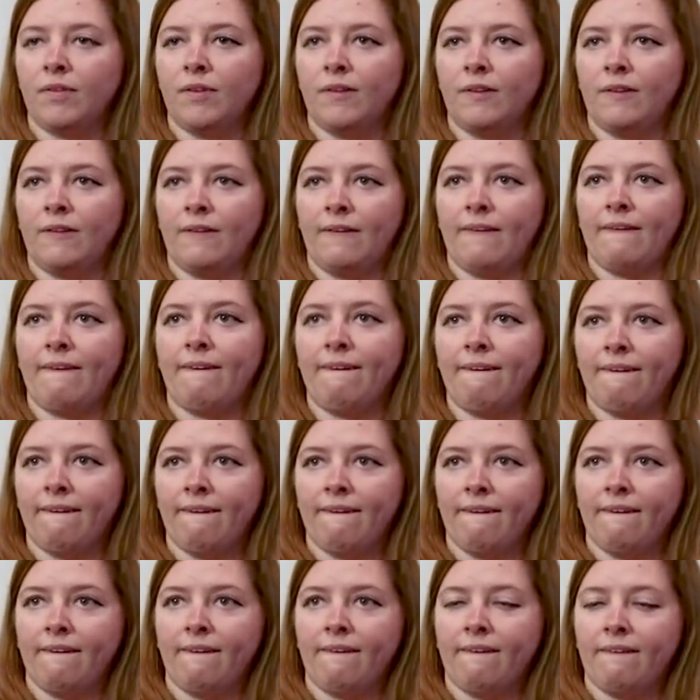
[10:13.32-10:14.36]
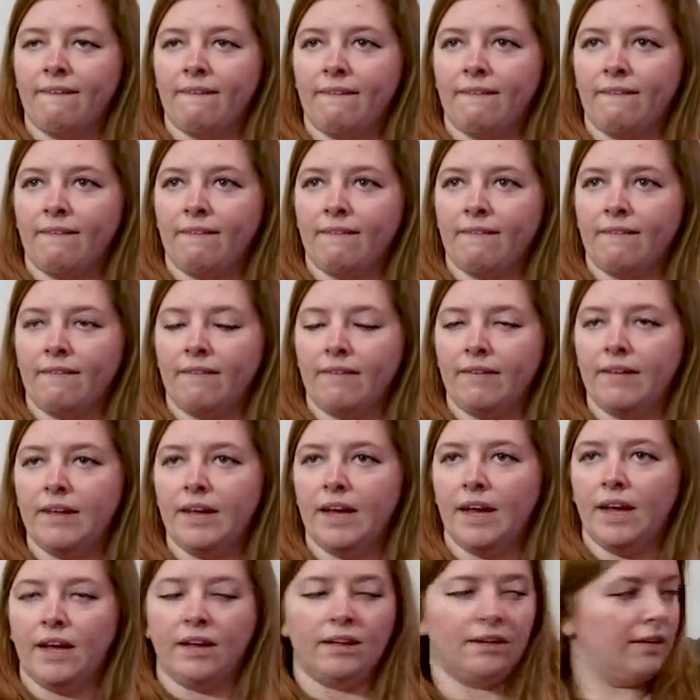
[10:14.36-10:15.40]

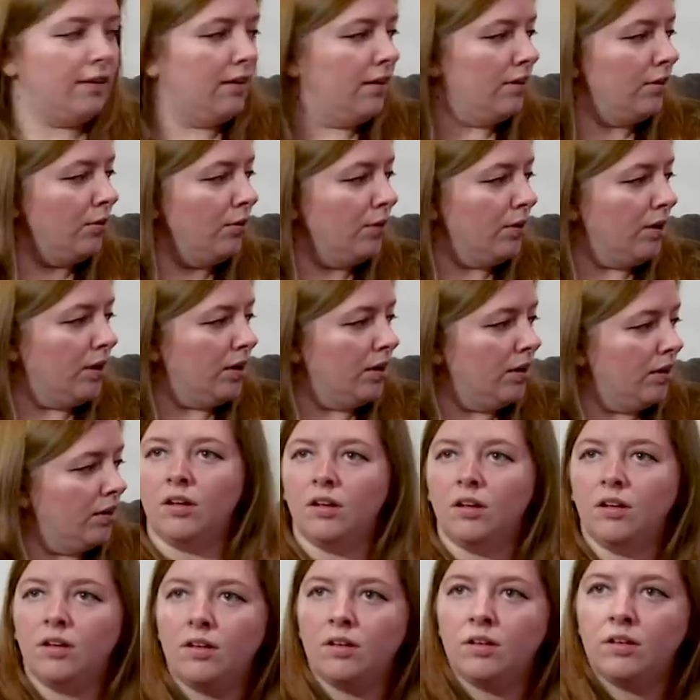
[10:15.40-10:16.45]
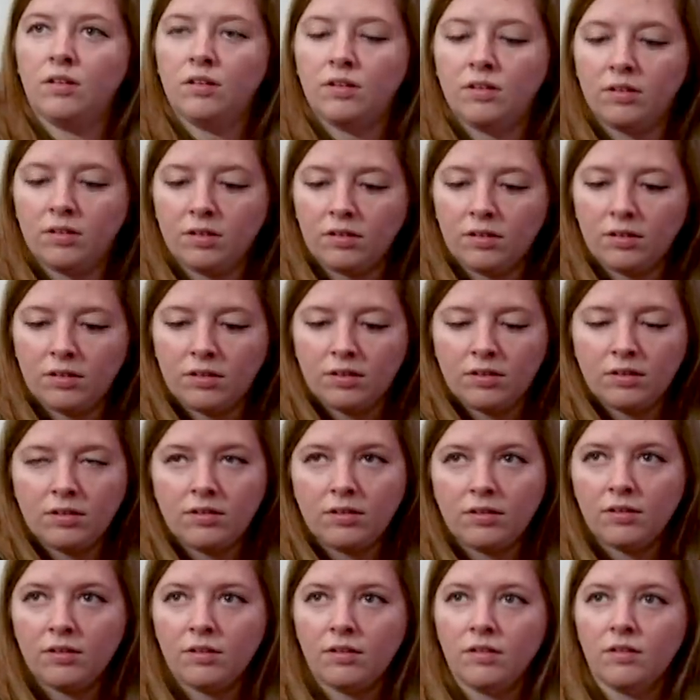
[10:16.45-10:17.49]

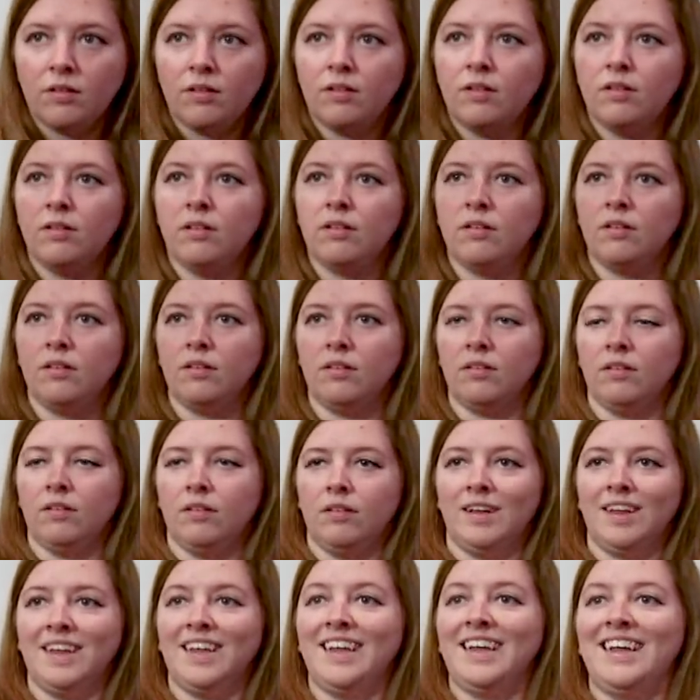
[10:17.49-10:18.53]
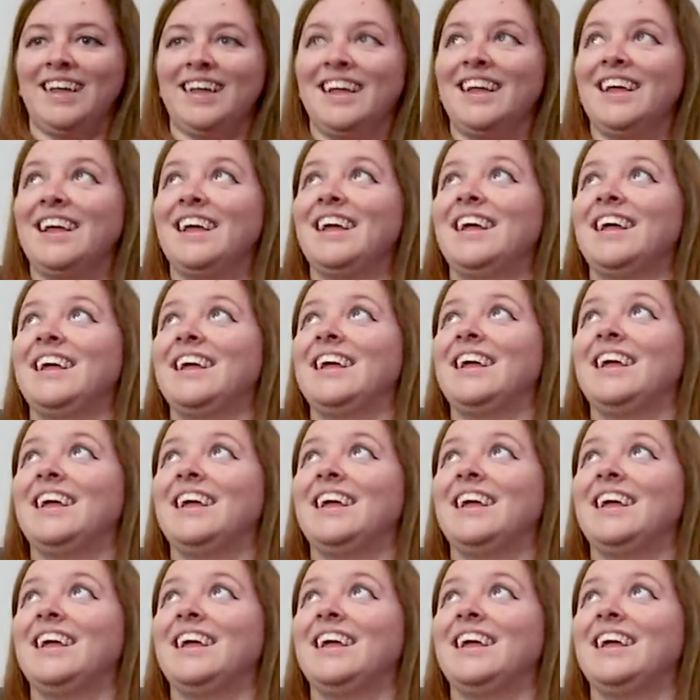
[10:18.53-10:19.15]
This person isn't speaking.